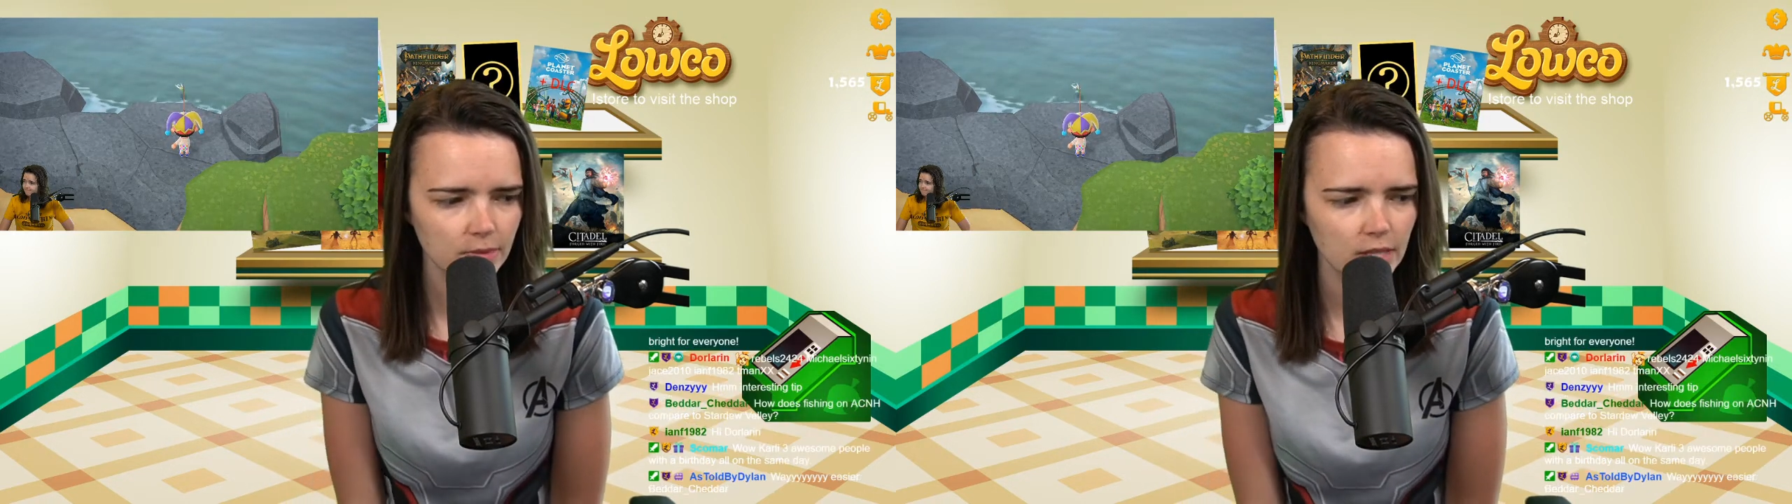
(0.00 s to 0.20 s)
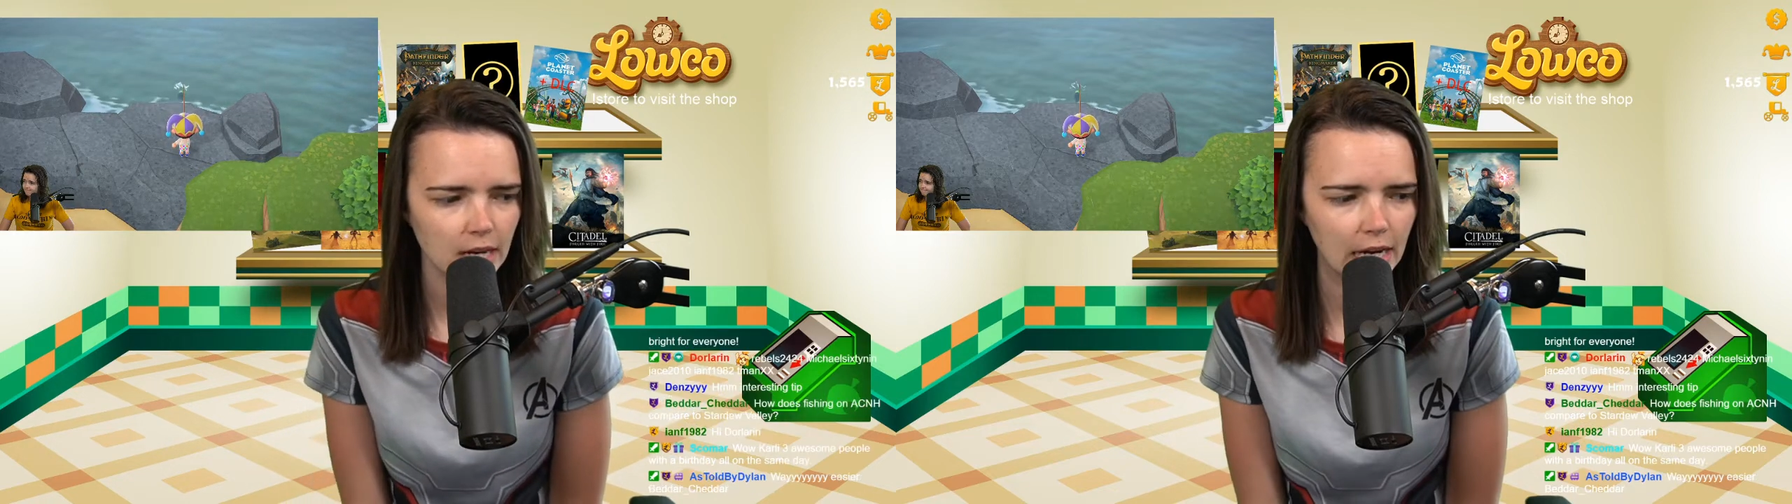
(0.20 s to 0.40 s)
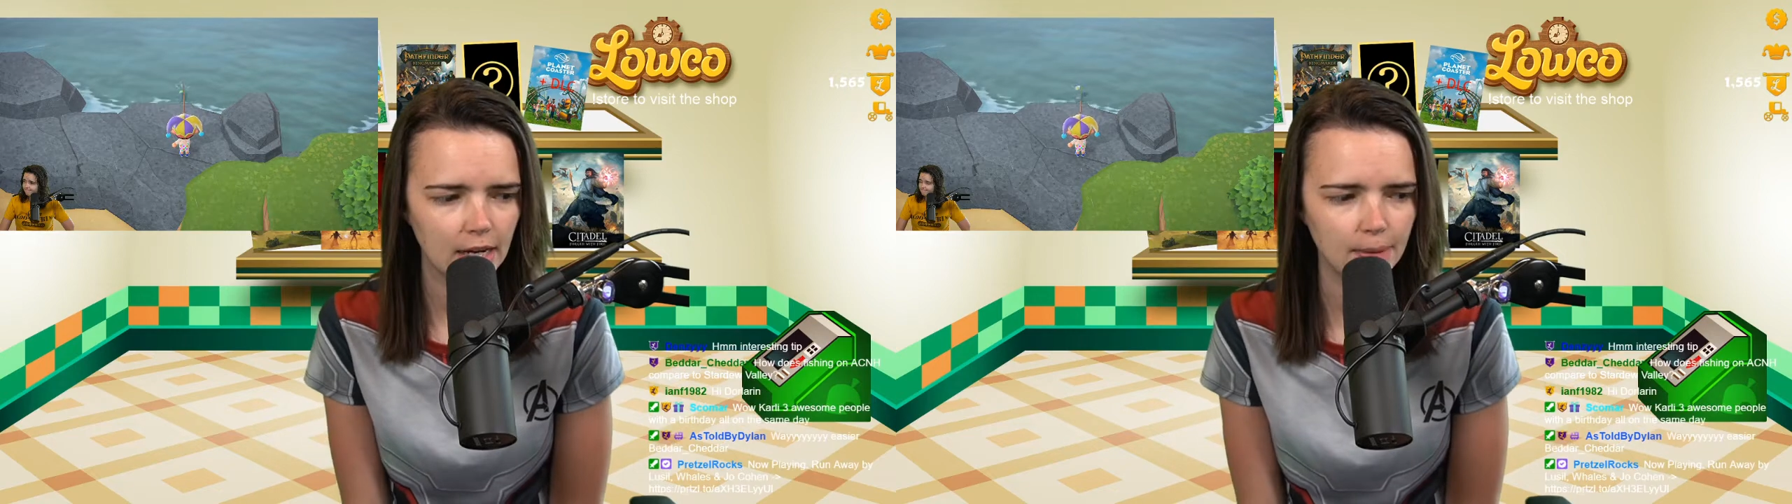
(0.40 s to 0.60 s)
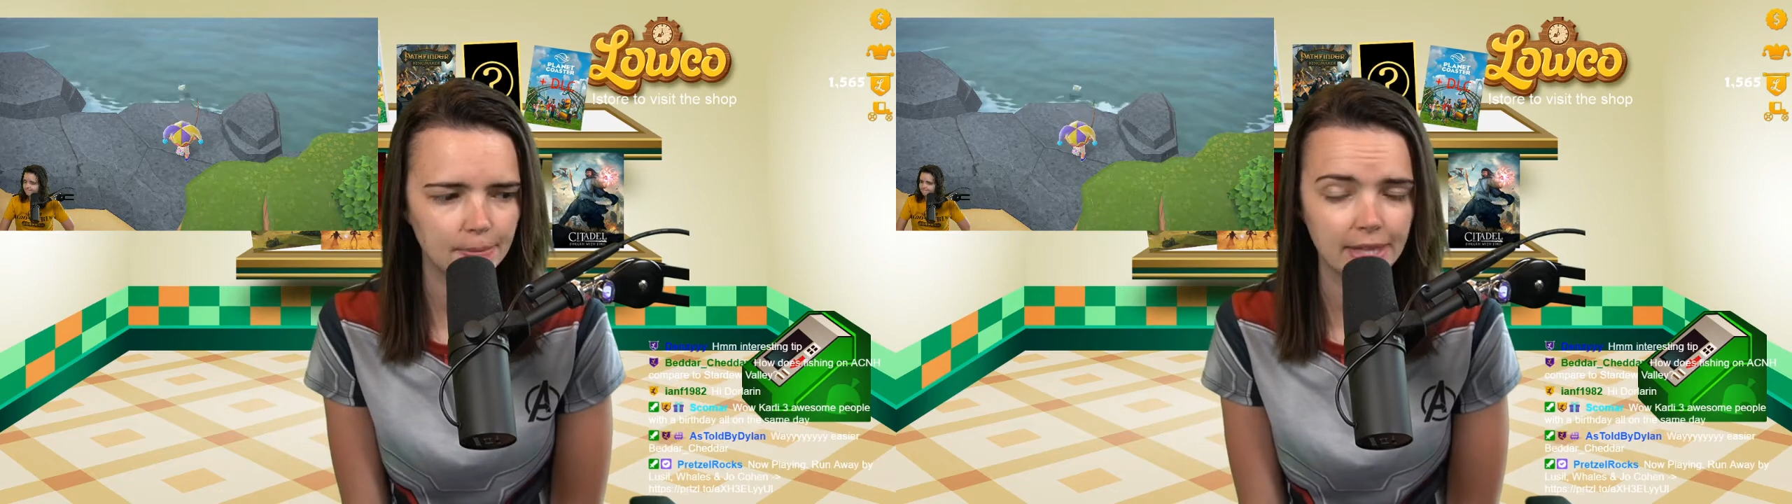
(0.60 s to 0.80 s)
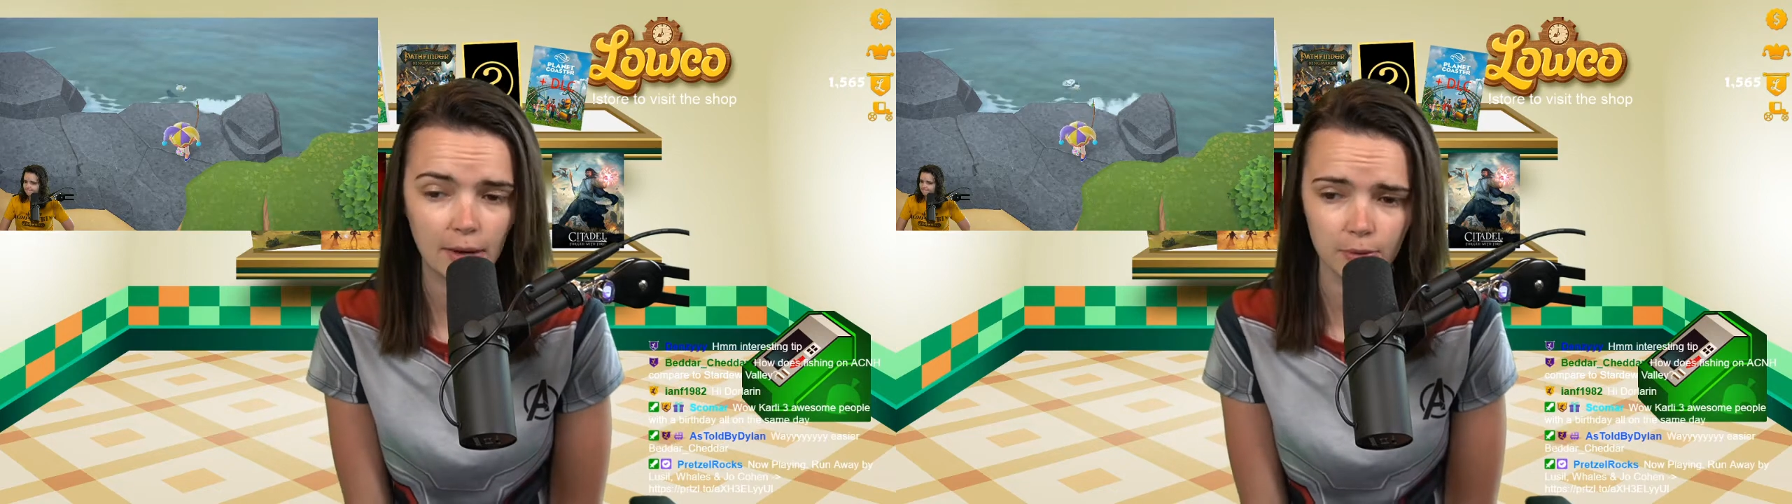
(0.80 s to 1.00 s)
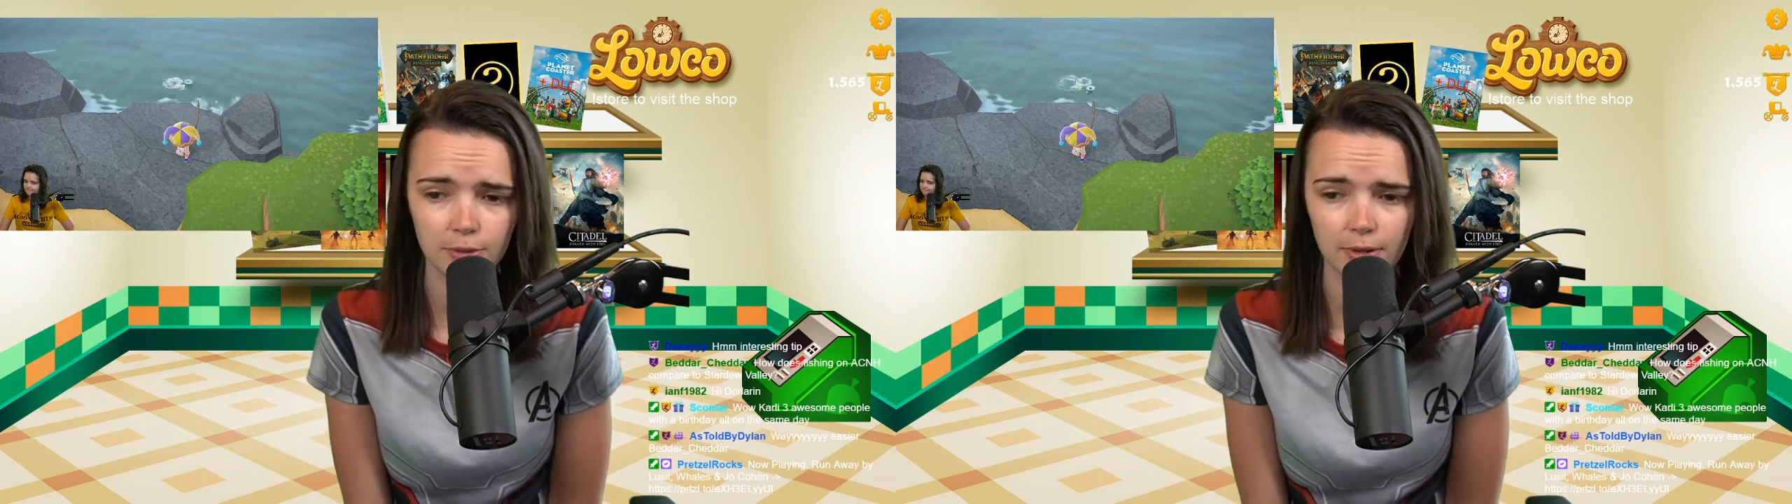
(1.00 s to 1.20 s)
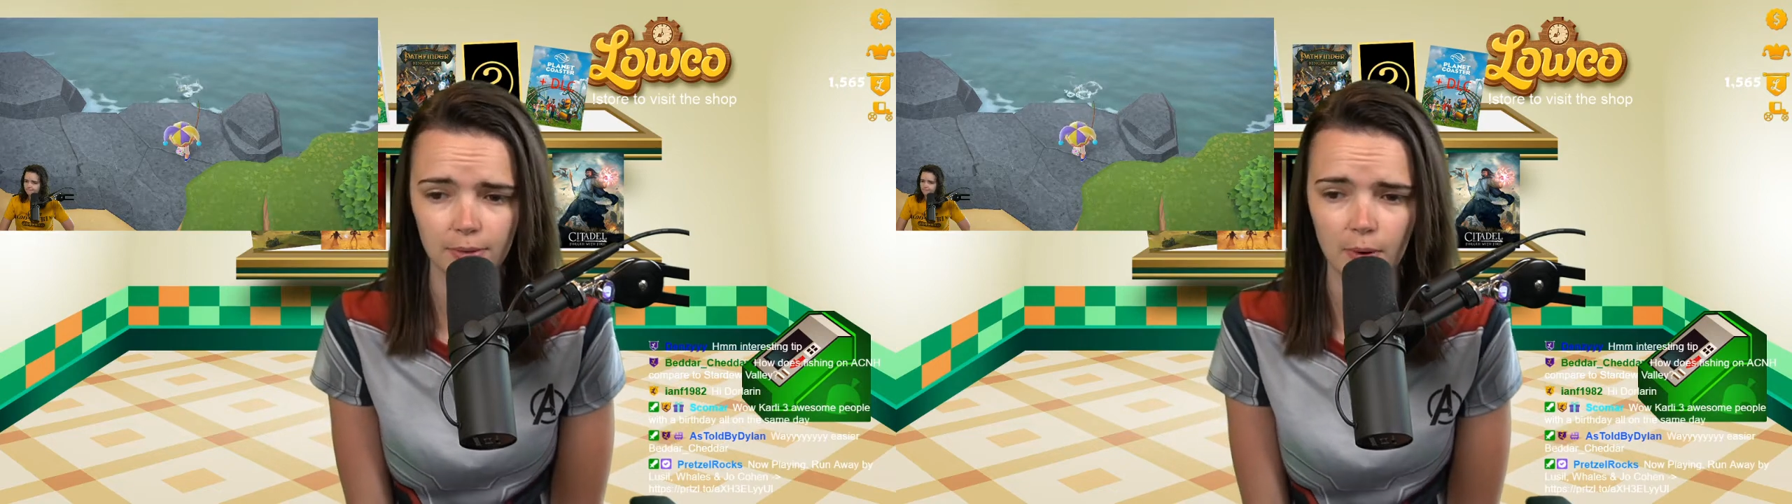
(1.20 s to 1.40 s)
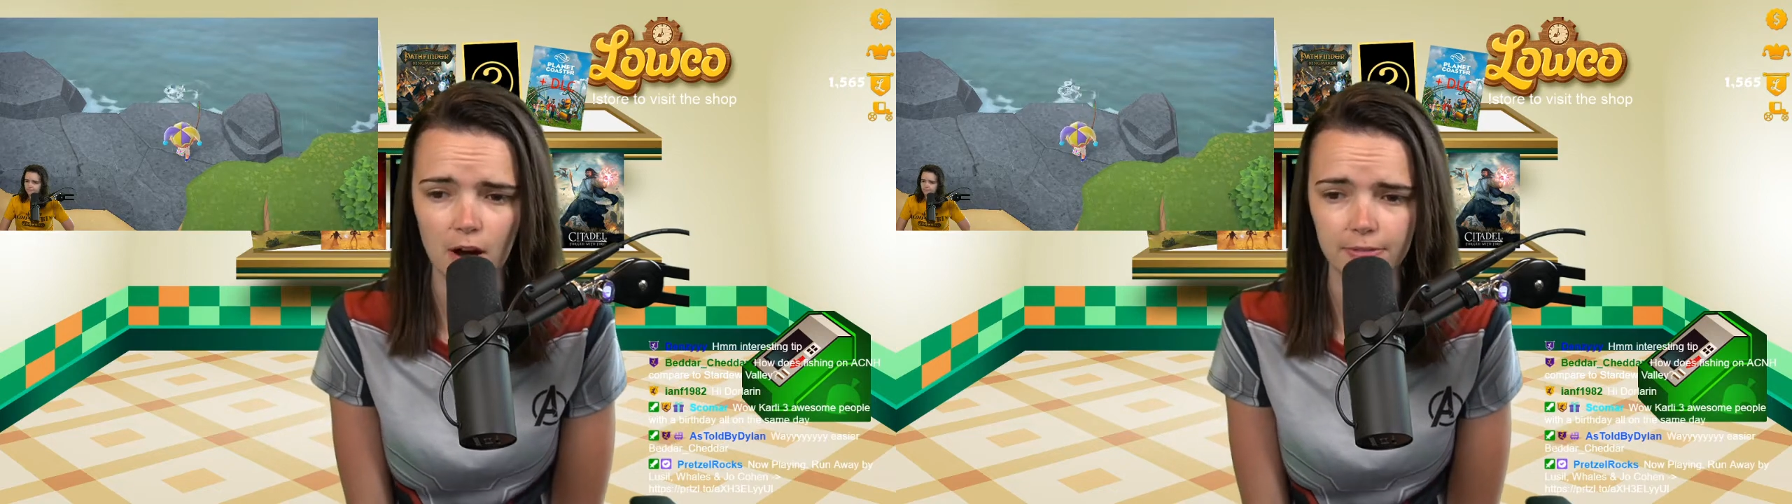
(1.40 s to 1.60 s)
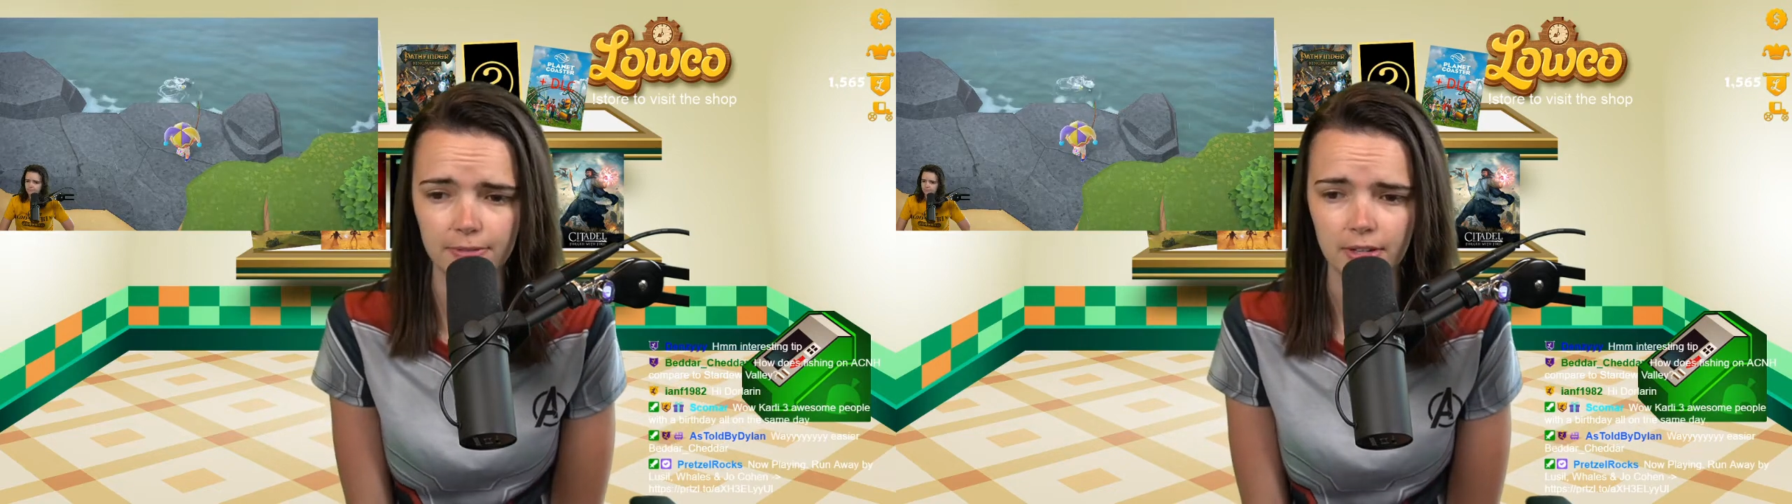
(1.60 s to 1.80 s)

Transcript: That will throw you off.